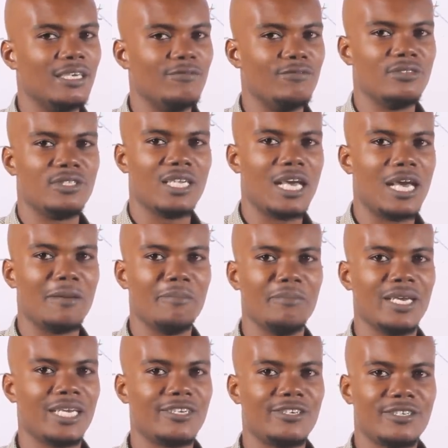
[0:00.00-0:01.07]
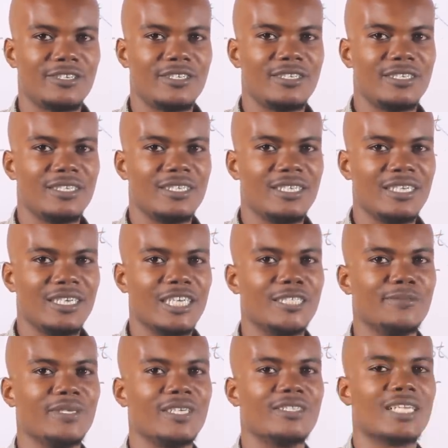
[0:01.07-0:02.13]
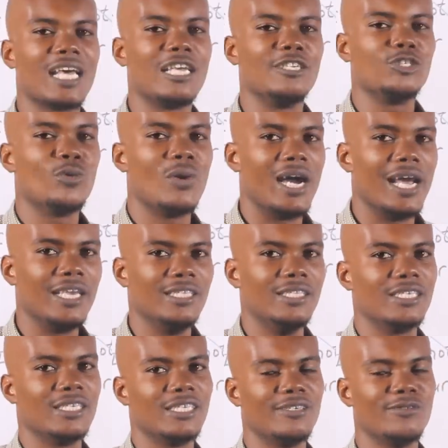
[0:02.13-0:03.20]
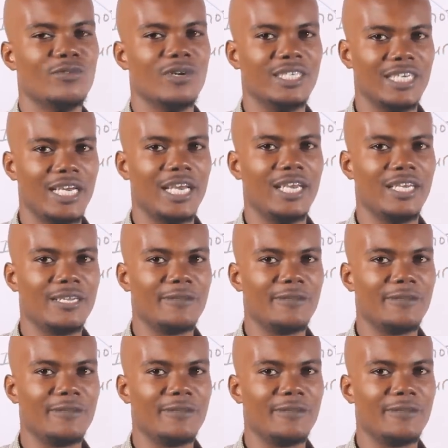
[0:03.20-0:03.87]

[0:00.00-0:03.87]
If you see I am better, it's because I tried one day.